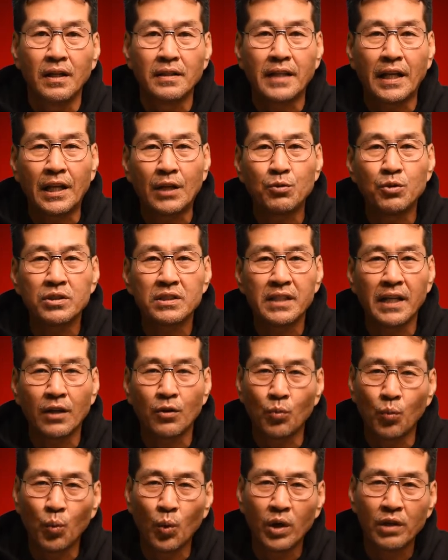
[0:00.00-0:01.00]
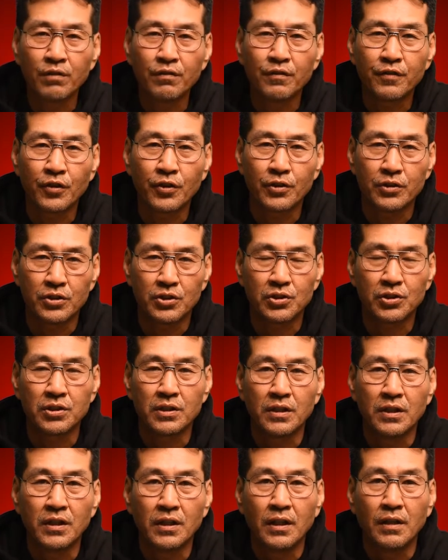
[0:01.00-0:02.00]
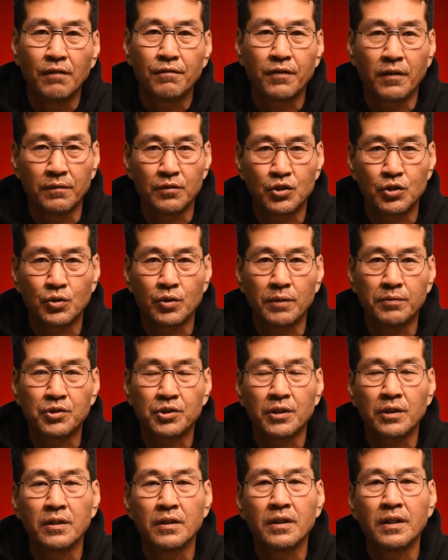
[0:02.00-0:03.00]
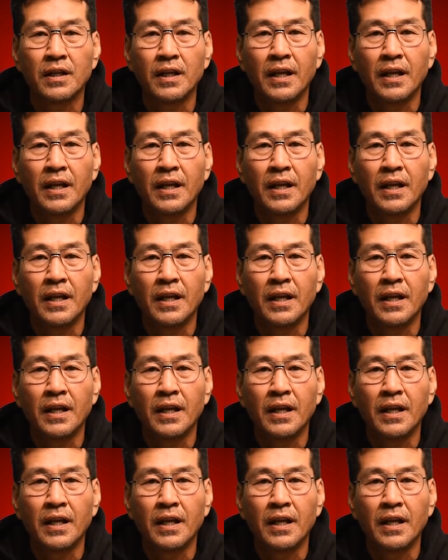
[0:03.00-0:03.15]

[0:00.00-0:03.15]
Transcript: that he would take one verse from scripture